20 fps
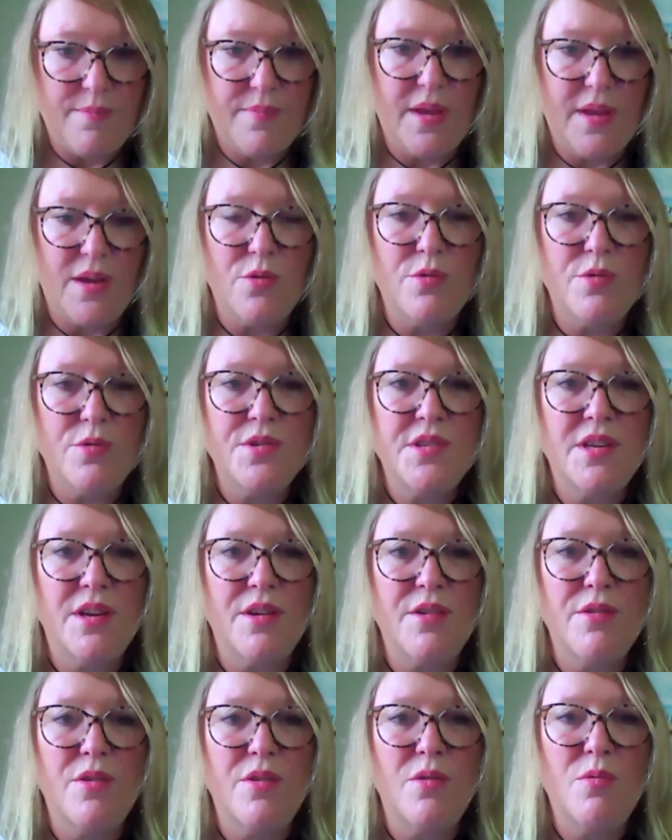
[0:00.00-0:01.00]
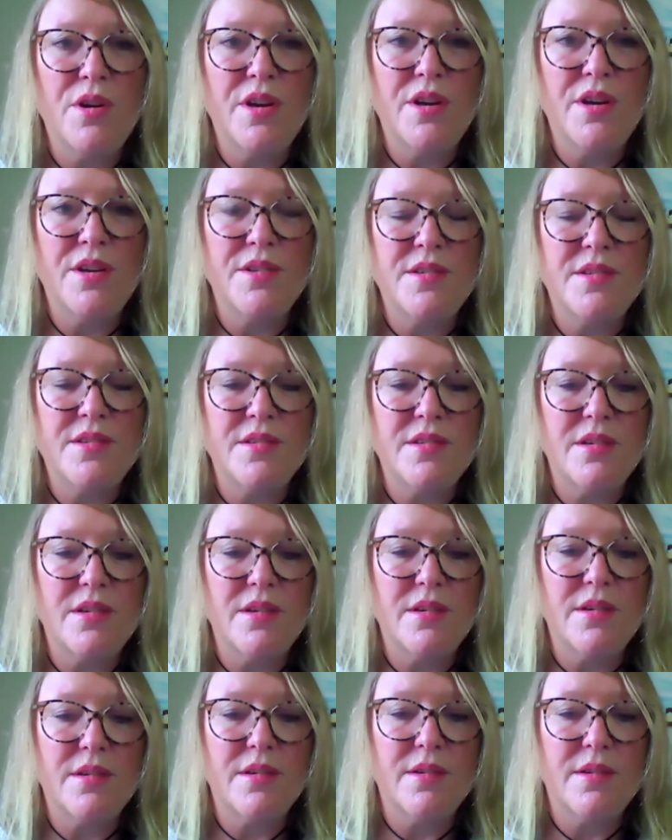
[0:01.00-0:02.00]
And also the words
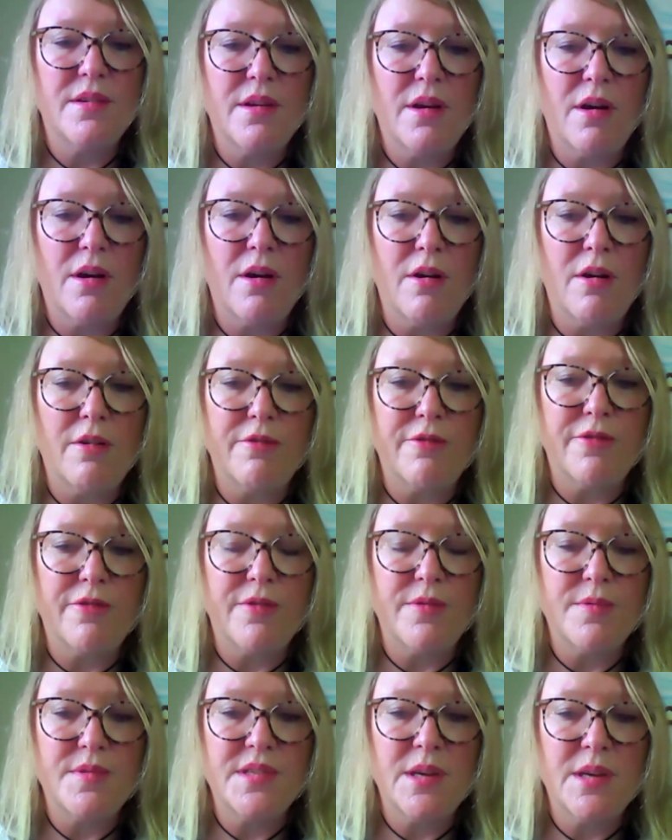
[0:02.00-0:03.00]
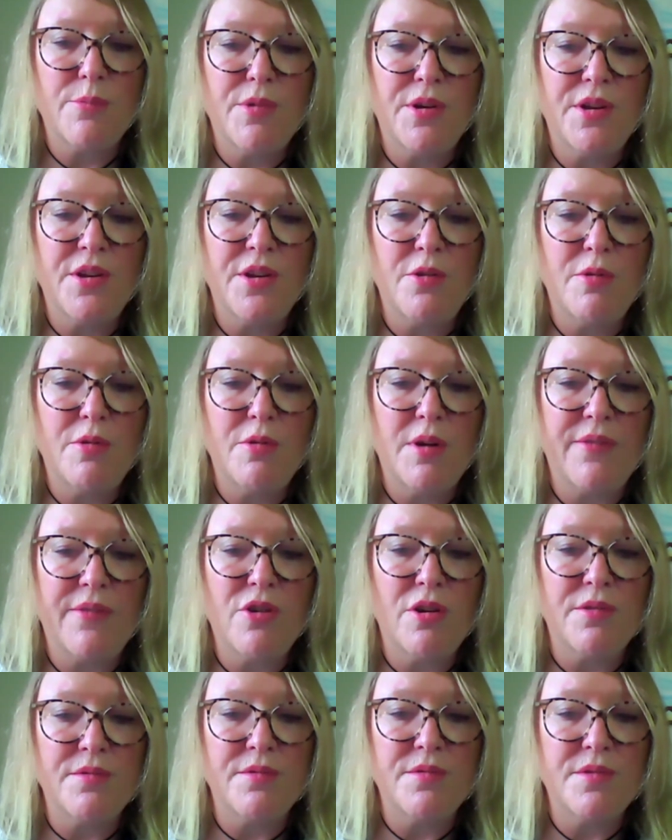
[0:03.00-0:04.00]
of someone who I've
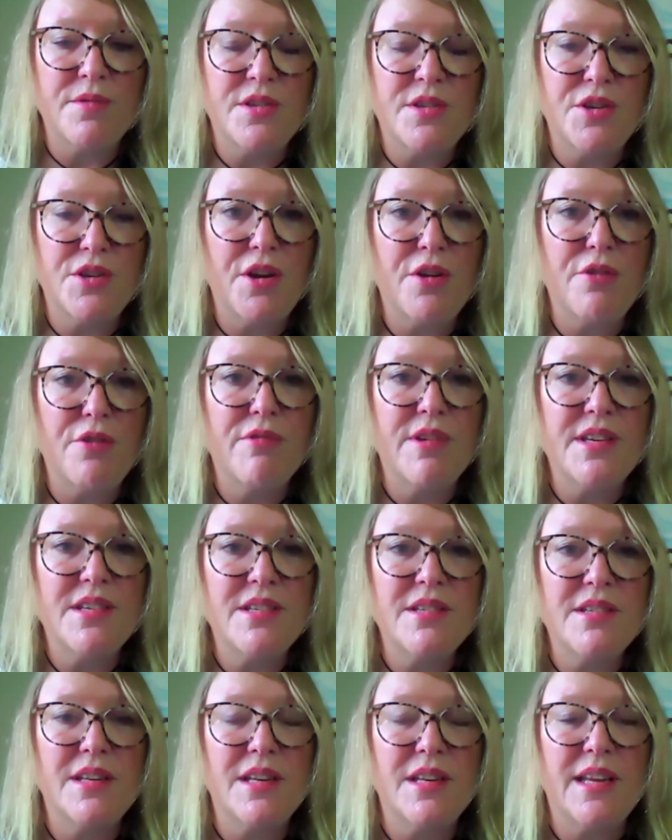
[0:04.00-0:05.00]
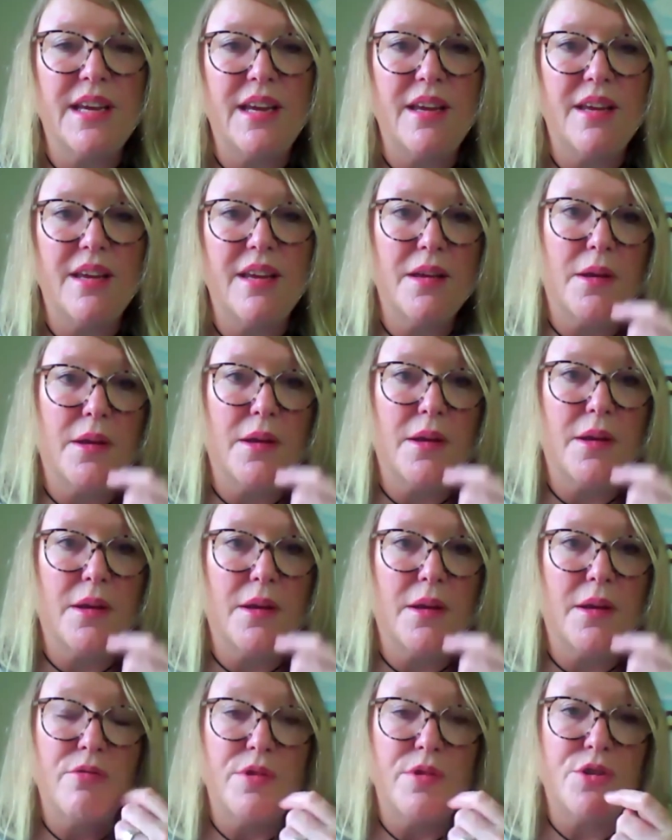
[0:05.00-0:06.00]
gotten to know recently
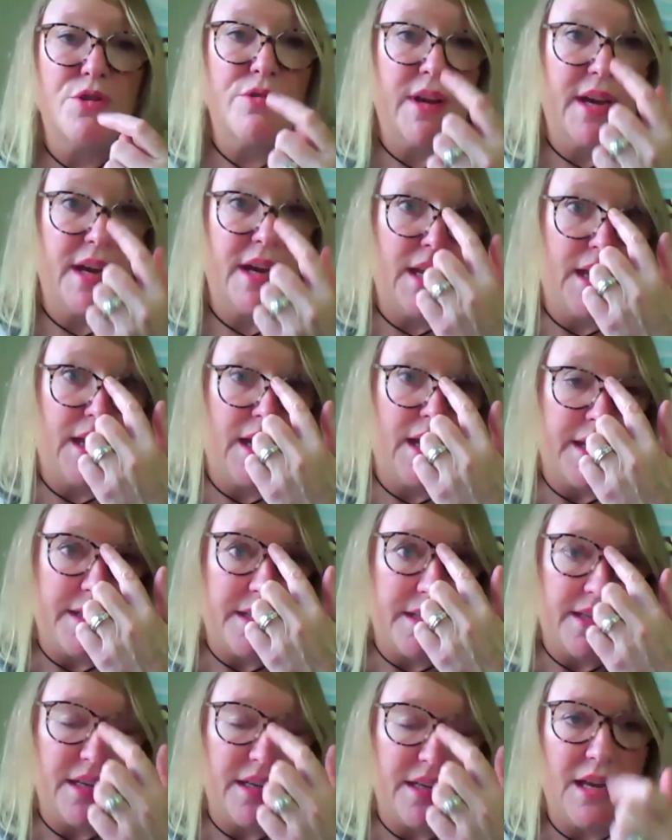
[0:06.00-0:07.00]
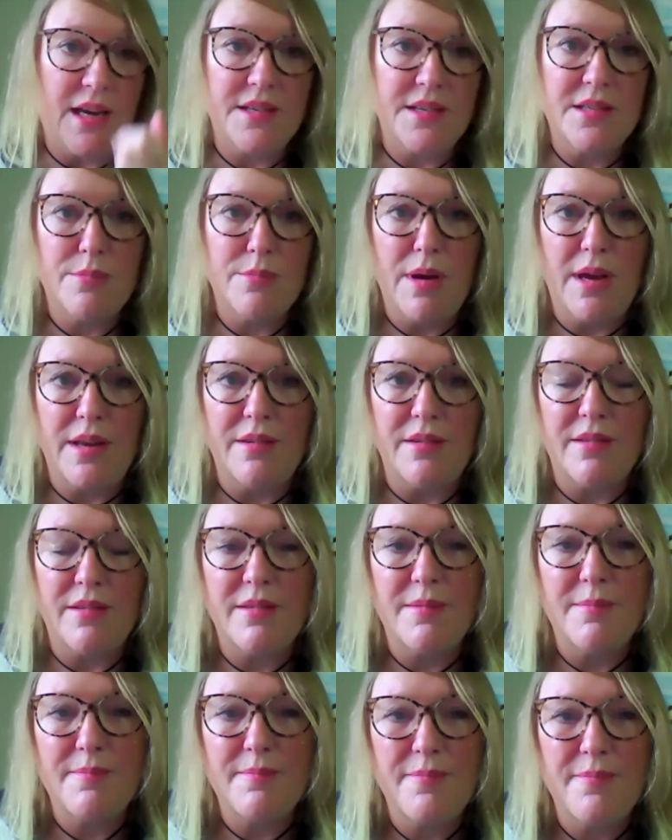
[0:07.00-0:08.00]
through a training I did last month.
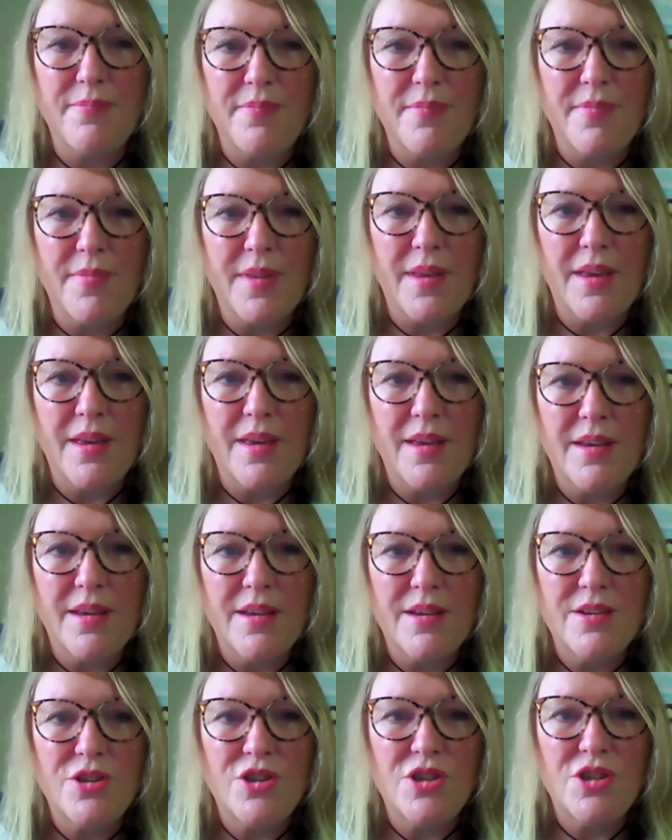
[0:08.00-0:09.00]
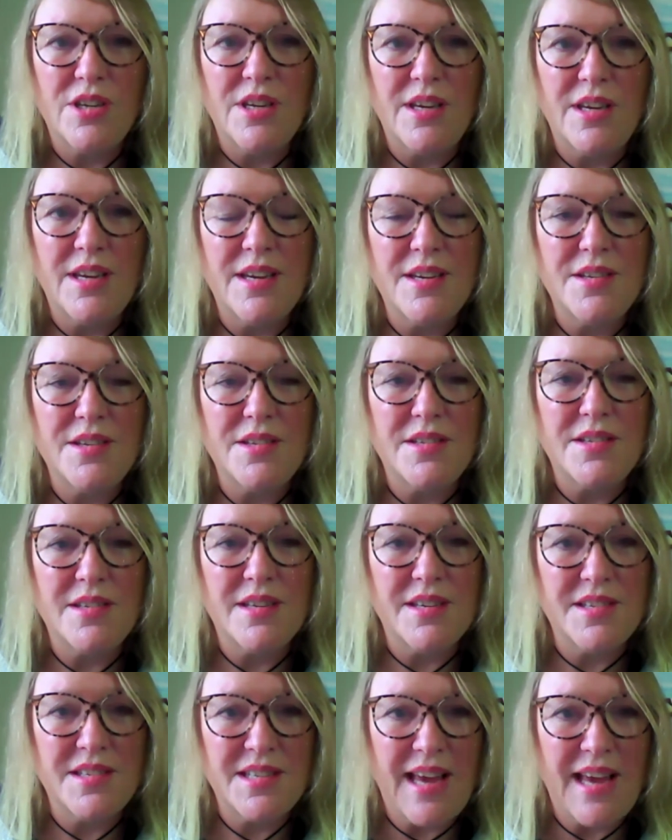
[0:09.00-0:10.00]
She is a
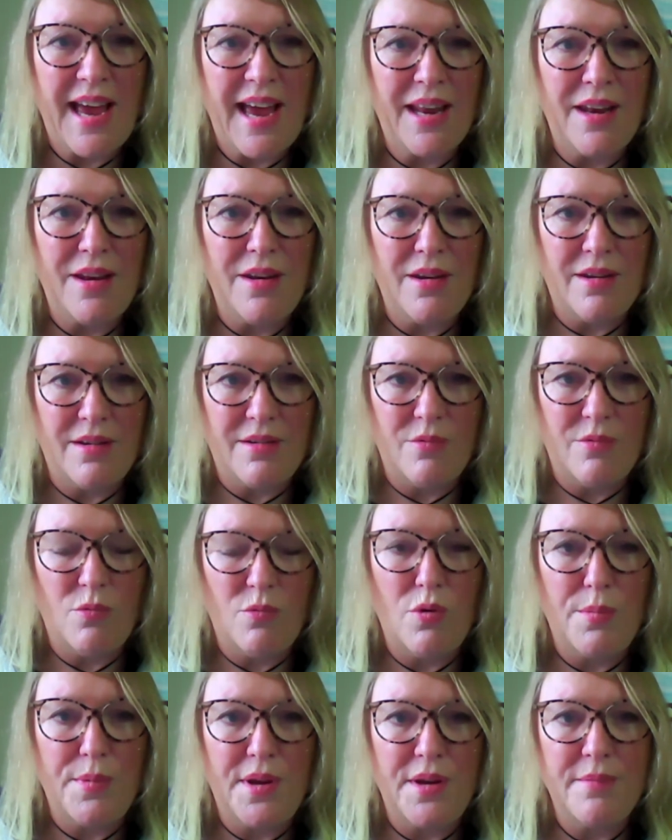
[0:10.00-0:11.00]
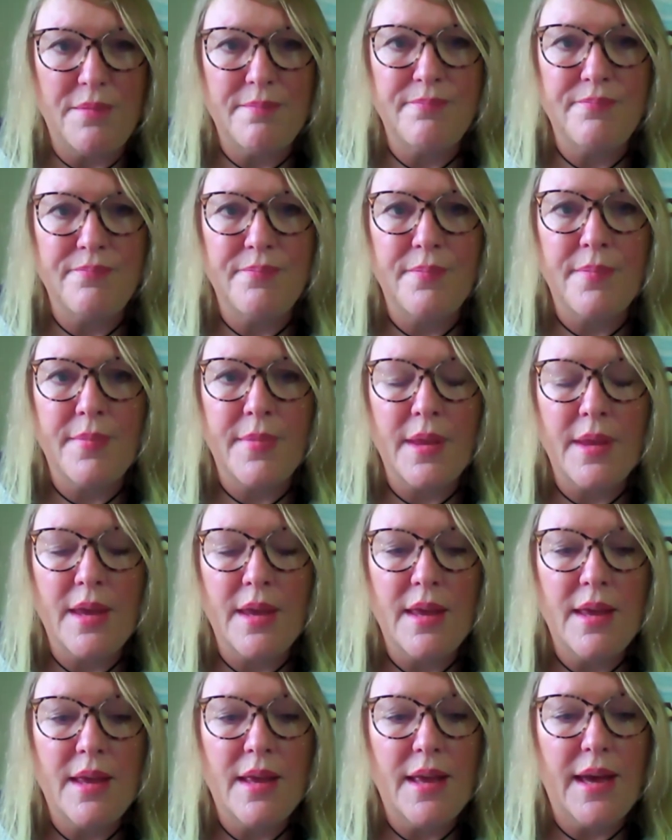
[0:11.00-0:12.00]
San woman,
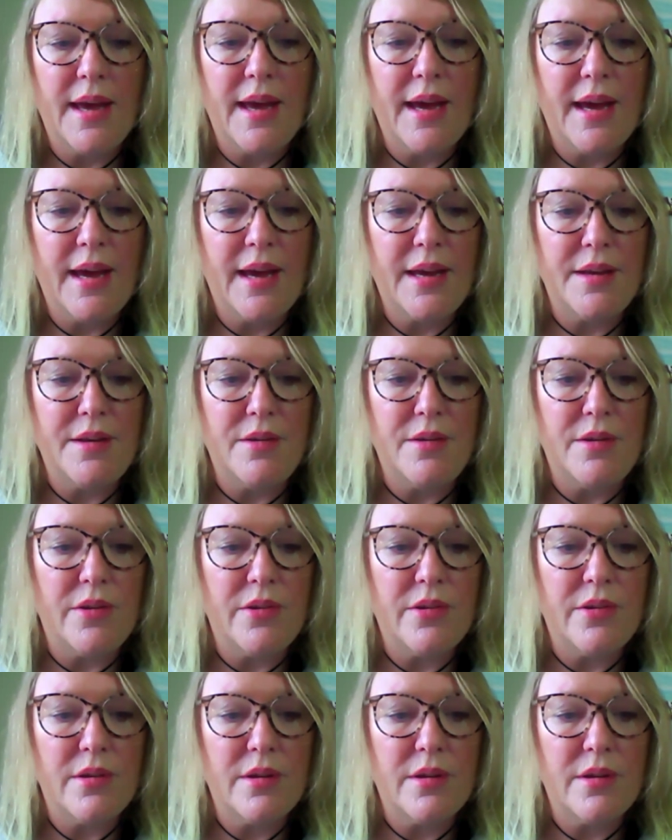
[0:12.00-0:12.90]
and